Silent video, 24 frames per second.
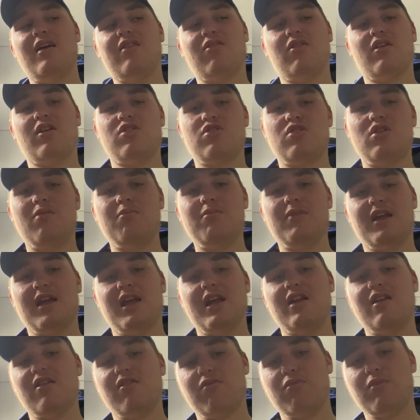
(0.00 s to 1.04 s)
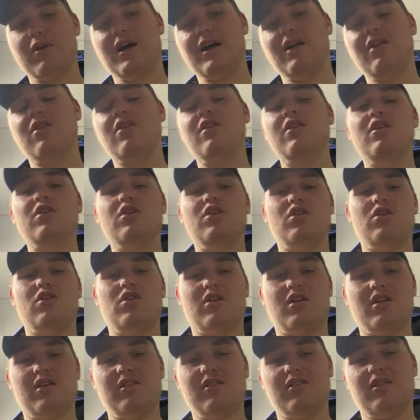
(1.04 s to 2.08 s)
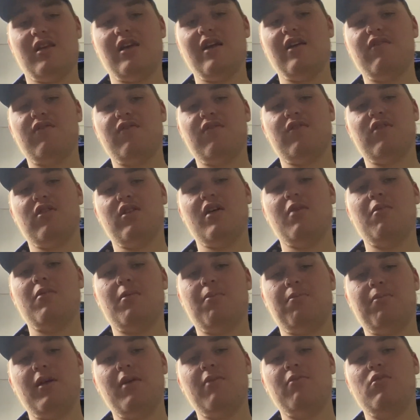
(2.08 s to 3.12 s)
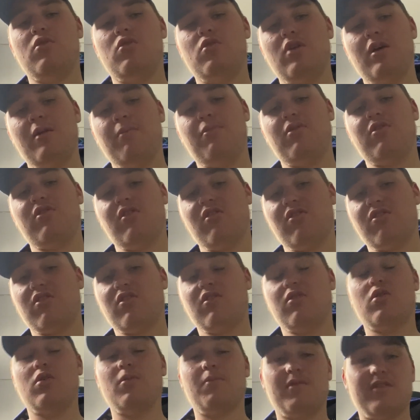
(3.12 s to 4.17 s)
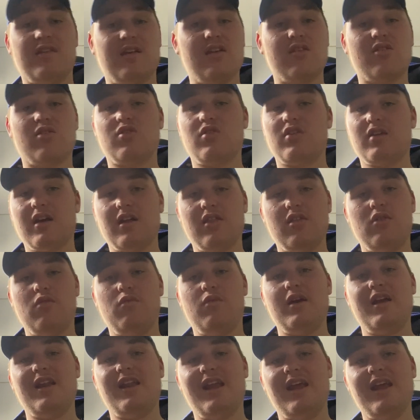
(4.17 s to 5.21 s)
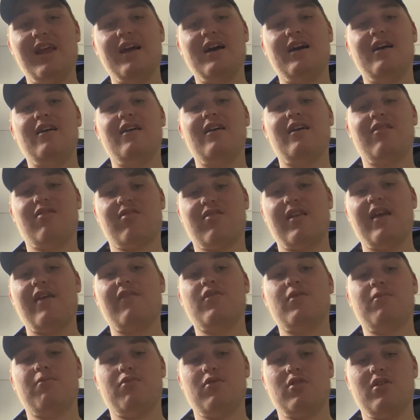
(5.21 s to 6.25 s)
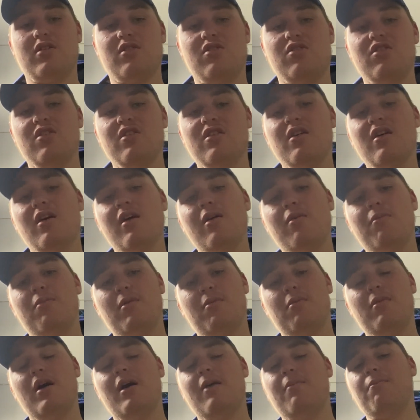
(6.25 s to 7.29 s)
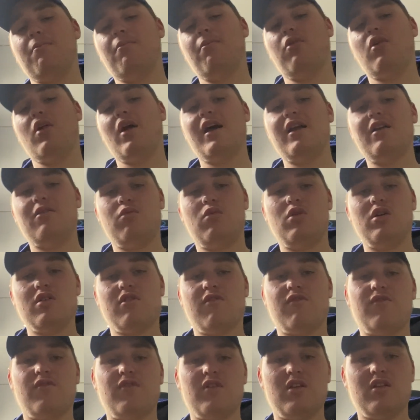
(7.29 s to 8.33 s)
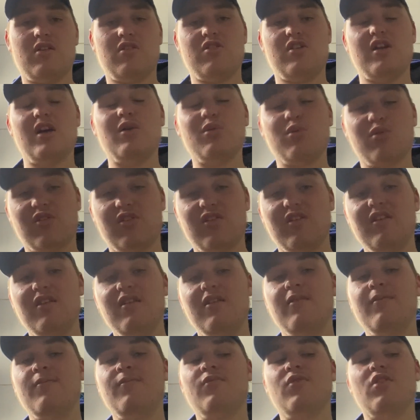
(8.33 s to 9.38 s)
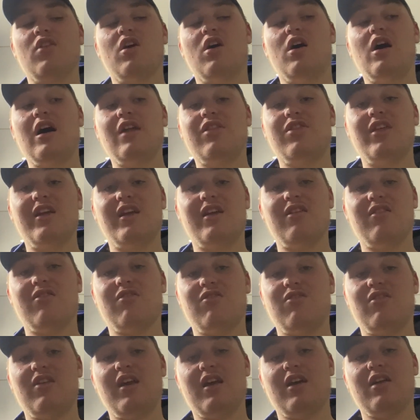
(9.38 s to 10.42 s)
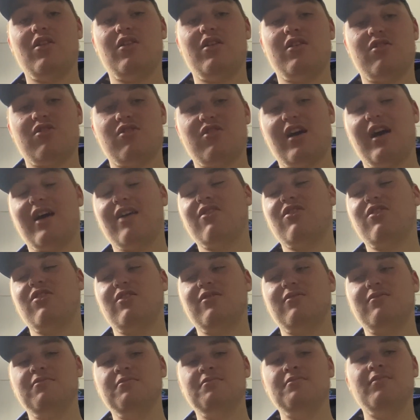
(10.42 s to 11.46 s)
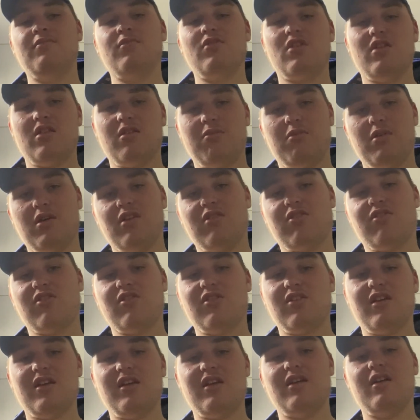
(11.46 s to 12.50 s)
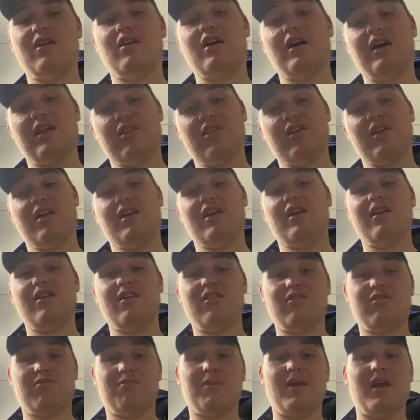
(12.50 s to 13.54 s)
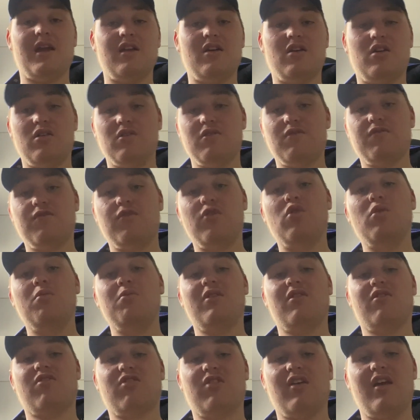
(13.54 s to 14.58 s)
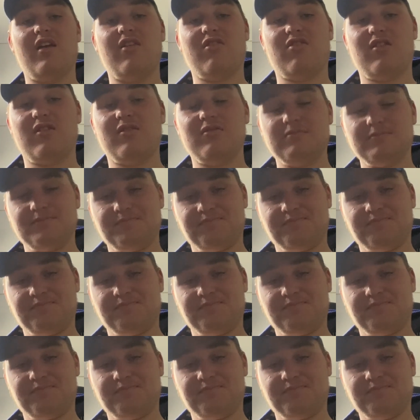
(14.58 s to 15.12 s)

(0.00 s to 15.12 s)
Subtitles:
like John McGinn as well, who can give them a bit more impetus, could potentially get the win here at Stamford Bridge. But my player to watch for Chelsea, I think, is Nicholas Jackson. Personally, I think he has been on form this season.